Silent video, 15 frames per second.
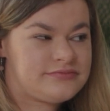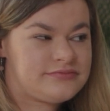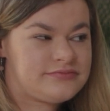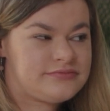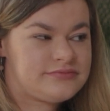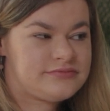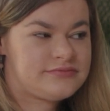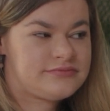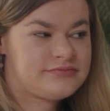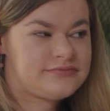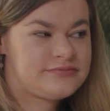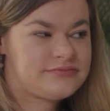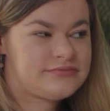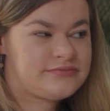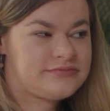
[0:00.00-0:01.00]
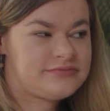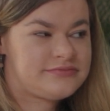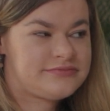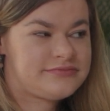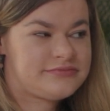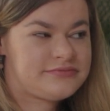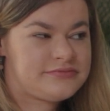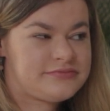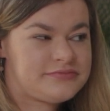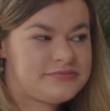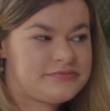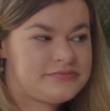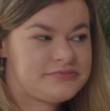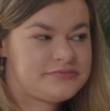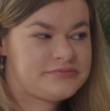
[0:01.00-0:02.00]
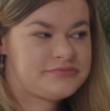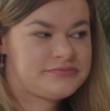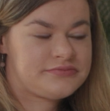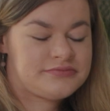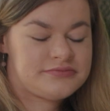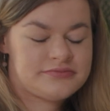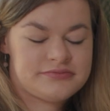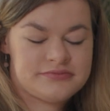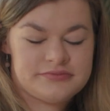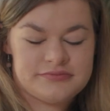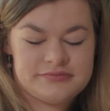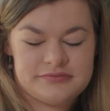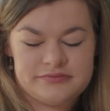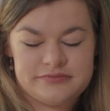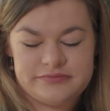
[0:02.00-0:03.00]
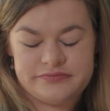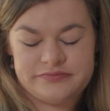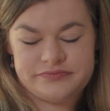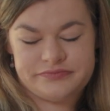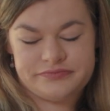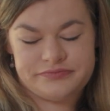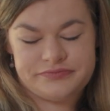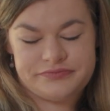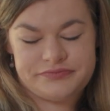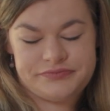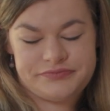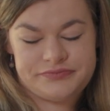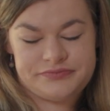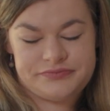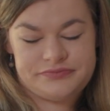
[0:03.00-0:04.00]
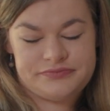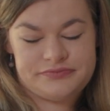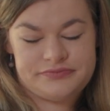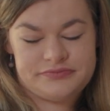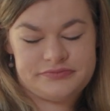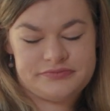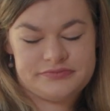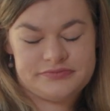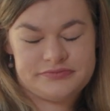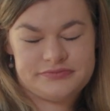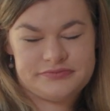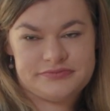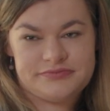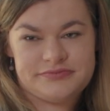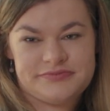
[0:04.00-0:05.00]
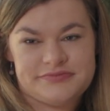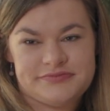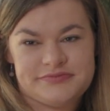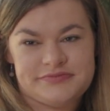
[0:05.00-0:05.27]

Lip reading: The person shown says nothing.